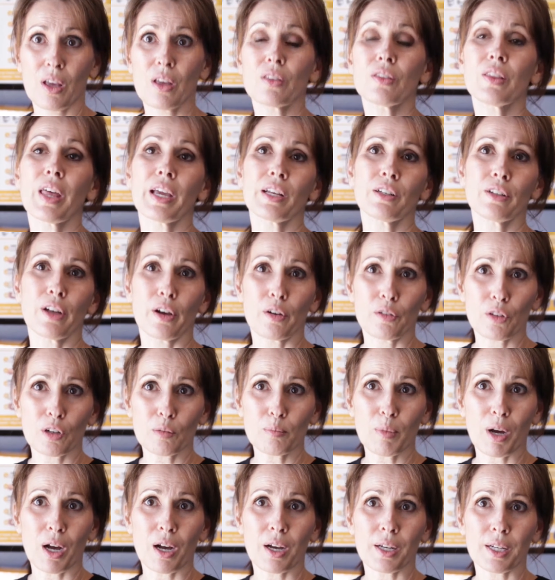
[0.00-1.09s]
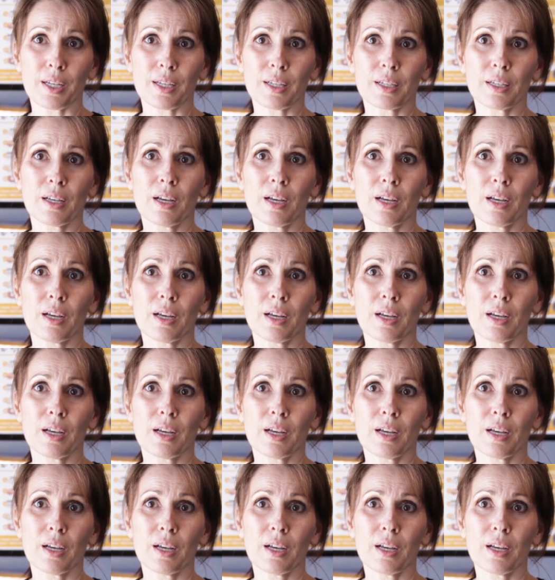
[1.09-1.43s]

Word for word: They know their body.